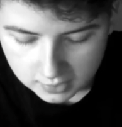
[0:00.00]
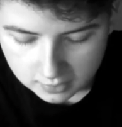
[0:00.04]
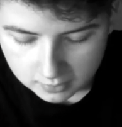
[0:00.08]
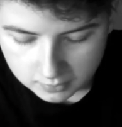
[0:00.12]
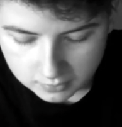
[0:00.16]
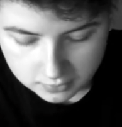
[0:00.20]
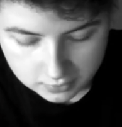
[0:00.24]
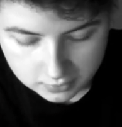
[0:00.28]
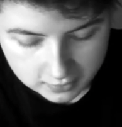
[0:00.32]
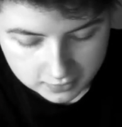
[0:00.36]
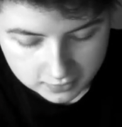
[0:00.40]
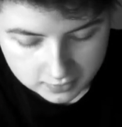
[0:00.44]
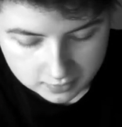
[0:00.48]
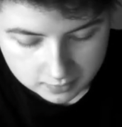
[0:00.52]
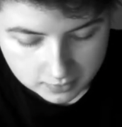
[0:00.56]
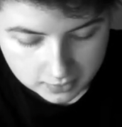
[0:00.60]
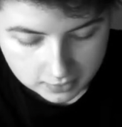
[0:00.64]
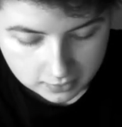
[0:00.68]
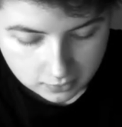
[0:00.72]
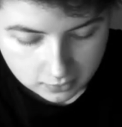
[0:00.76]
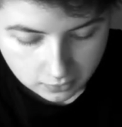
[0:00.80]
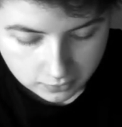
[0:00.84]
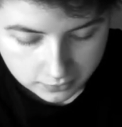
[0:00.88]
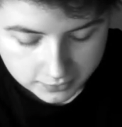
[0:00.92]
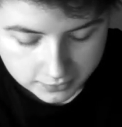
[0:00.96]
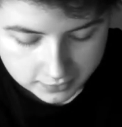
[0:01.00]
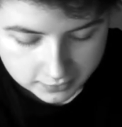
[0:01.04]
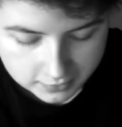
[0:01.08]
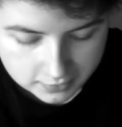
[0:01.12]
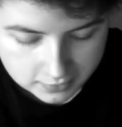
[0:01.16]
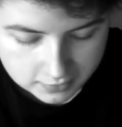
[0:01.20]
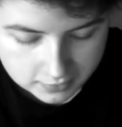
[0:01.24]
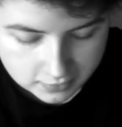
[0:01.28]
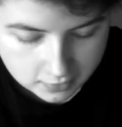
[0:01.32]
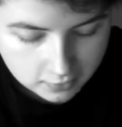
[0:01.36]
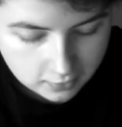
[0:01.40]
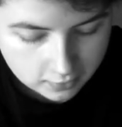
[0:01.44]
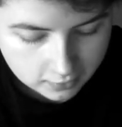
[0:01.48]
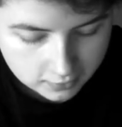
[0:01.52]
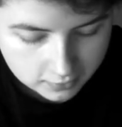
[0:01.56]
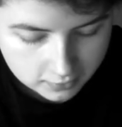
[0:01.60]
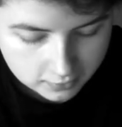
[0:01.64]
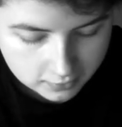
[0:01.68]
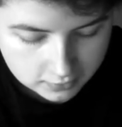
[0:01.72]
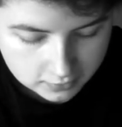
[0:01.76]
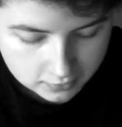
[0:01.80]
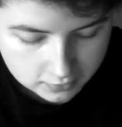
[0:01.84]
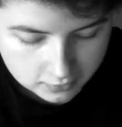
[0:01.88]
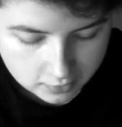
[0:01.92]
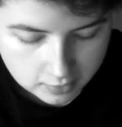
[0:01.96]
We tried to make contact in July
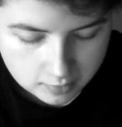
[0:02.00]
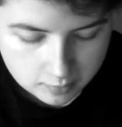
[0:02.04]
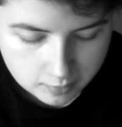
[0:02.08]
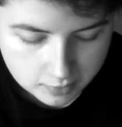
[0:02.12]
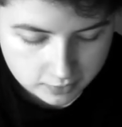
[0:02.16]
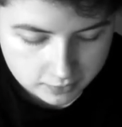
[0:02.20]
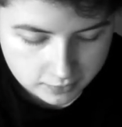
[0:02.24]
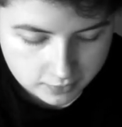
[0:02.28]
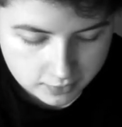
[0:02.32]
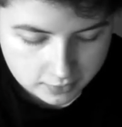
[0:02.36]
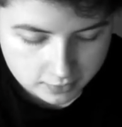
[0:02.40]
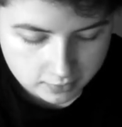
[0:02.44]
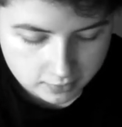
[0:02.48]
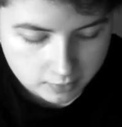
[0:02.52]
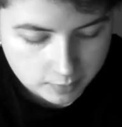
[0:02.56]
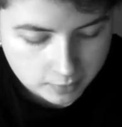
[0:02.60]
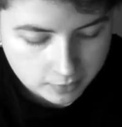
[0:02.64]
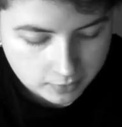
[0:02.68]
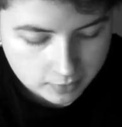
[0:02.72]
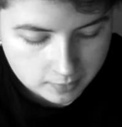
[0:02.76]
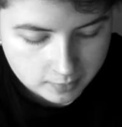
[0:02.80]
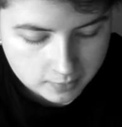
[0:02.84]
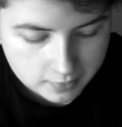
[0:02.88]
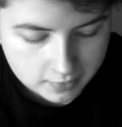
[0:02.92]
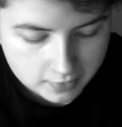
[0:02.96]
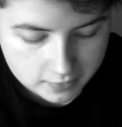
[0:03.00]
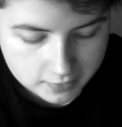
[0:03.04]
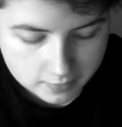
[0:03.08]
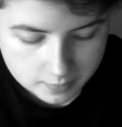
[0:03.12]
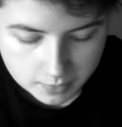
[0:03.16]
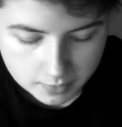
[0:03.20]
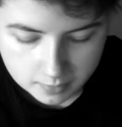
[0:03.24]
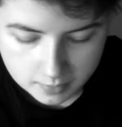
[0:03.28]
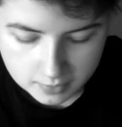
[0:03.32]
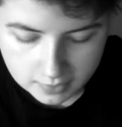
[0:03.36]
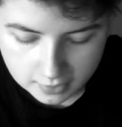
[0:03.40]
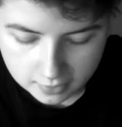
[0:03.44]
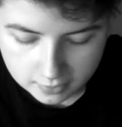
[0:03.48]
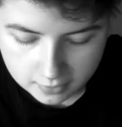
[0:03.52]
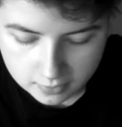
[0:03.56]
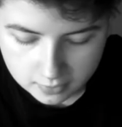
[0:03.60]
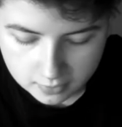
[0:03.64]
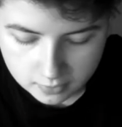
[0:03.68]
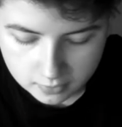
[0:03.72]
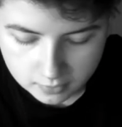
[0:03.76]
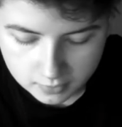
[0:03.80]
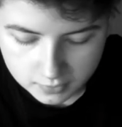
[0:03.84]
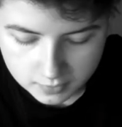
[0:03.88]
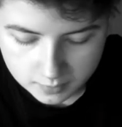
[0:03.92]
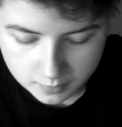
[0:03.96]
to try and book further appointments, but we had no
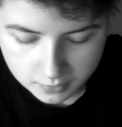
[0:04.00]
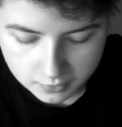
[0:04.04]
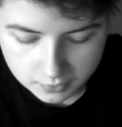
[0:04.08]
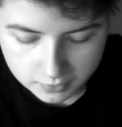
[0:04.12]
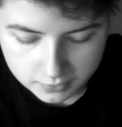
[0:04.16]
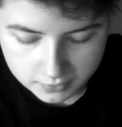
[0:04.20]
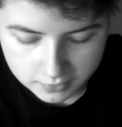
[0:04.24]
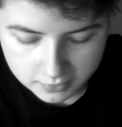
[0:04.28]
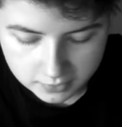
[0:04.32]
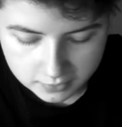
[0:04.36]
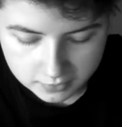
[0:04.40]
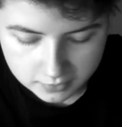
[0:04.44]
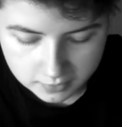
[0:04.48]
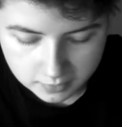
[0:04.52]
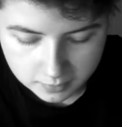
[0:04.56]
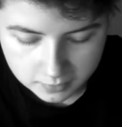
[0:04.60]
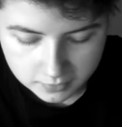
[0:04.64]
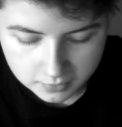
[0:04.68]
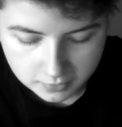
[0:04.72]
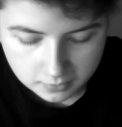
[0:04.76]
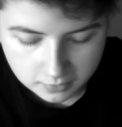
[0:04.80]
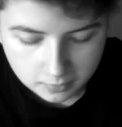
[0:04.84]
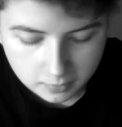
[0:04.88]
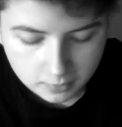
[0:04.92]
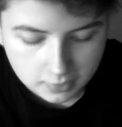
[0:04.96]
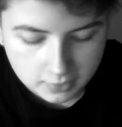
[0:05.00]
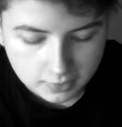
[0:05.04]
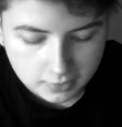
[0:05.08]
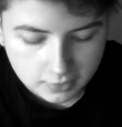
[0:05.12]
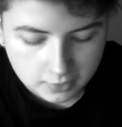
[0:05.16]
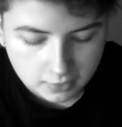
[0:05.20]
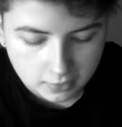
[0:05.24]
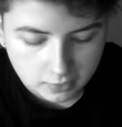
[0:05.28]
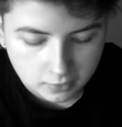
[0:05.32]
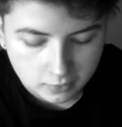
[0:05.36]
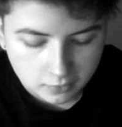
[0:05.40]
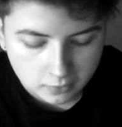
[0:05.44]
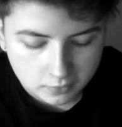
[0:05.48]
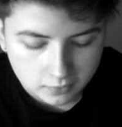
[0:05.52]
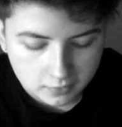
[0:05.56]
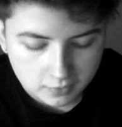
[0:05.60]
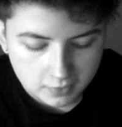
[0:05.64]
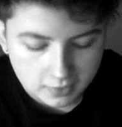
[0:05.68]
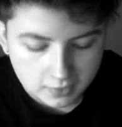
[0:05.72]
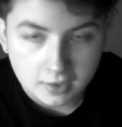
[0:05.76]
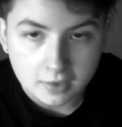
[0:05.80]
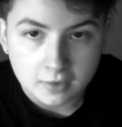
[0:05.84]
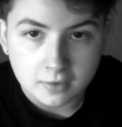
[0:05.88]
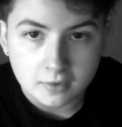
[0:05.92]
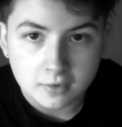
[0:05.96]
response and subsequently closed the
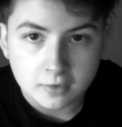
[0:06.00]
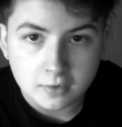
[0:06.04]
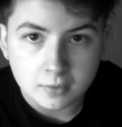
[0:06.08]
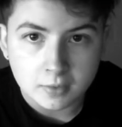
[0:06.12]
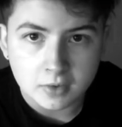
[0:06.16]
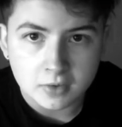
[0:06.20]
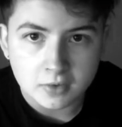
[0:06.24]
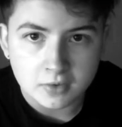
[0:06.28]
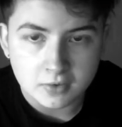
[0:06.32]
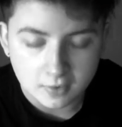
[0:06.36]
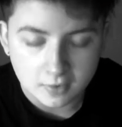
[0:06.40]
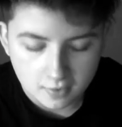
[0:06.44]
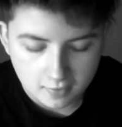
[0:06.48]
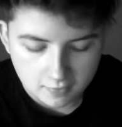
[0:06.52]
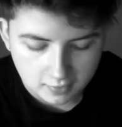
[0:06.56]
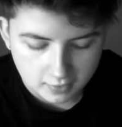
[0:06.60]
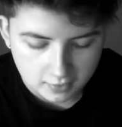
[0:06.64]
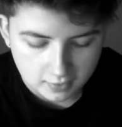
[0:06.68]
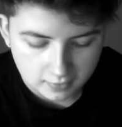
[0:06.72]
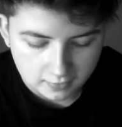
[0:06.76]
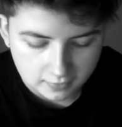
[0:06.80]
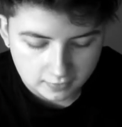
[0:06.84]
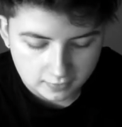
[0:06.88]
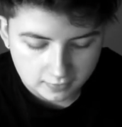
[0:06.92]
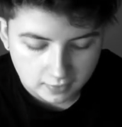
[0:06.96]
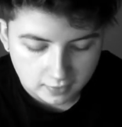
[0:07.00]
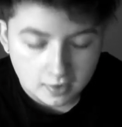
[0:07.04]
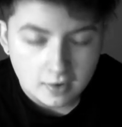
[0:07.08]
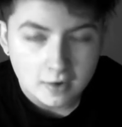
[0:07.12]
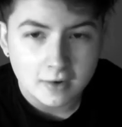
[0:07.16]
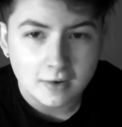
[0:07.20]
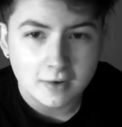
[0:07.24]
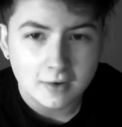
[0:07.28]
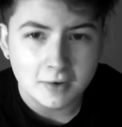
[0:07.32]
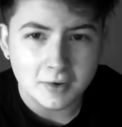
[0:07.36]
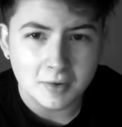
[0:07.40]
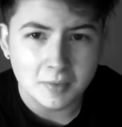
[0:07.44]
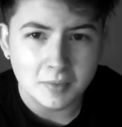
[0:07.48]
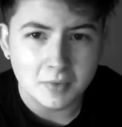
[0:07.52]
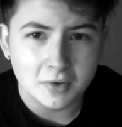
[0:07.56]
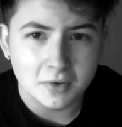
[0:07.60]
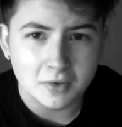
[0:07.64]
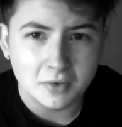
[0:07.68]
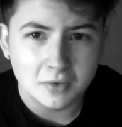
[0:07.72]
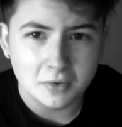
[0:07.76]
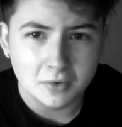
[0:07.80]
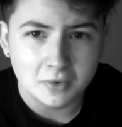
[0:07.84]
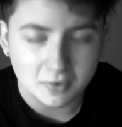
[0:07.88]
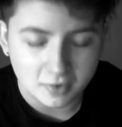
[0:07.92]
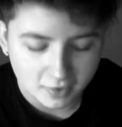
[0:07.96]
case to our service. I'm so
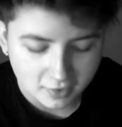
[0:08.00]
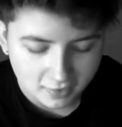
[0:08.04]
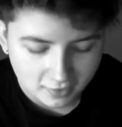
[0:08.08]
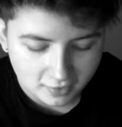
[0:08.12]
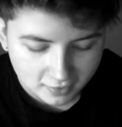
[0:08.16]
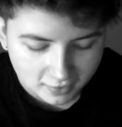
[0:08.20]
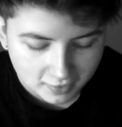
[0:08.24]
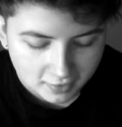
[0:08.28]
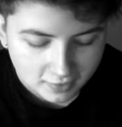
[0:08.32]
sorry.